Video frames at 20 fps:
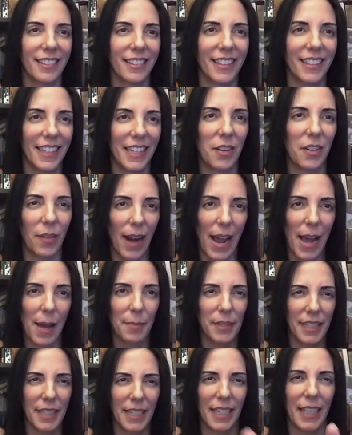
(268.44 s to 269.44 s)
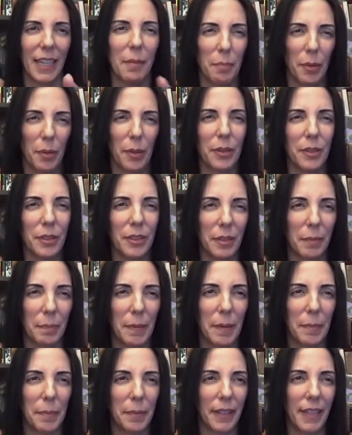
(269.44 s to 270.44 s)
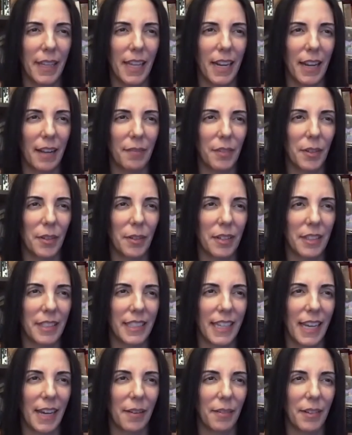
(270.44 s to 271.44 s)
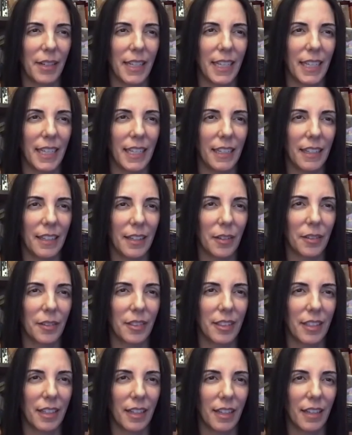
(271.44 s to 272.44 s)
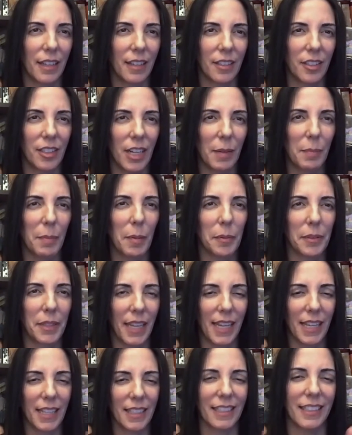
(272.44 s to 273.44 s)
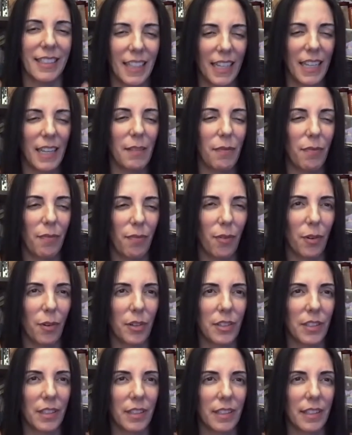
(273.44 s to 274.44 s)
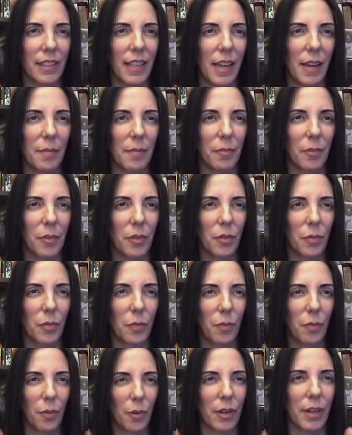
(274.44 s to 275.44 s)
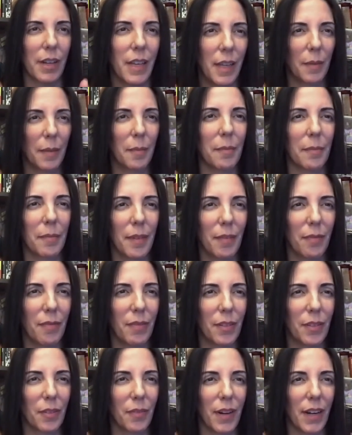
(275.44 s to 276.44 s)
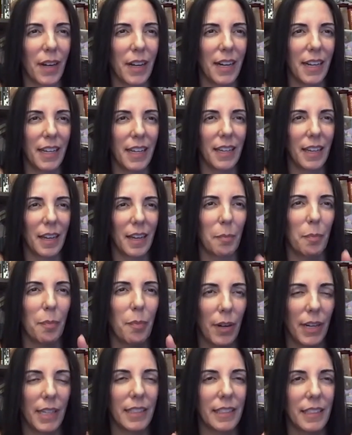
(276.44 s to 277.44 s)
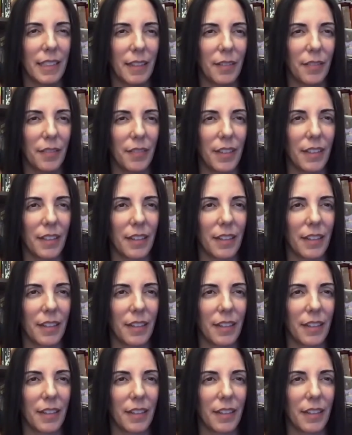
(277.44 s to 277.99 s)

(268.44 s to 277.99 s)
He grabs and he like pulls people in. I've noticed that when he goes to shake people's hands, it's like he forces them toward him. It feels very abrasive. And